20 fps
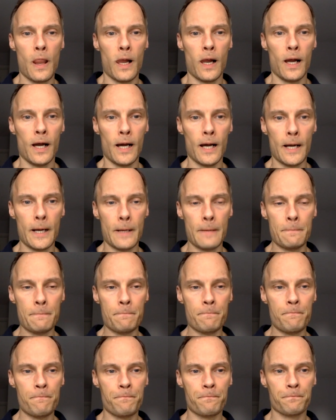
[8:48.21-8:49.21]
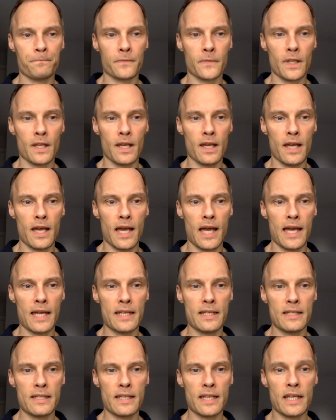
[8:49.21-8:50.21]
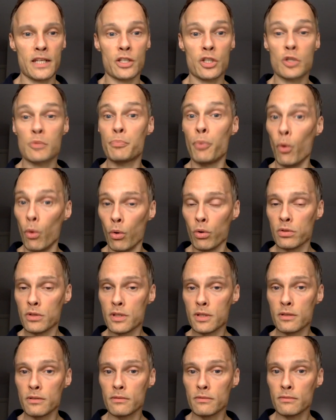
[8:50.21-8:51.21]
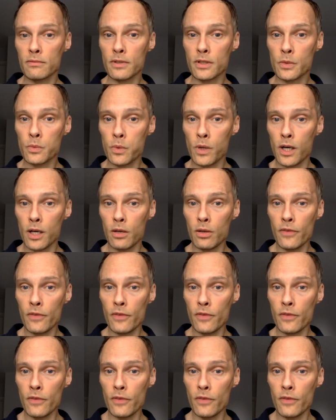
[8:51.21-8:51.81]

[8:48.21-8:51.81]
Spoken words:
And in sport as well,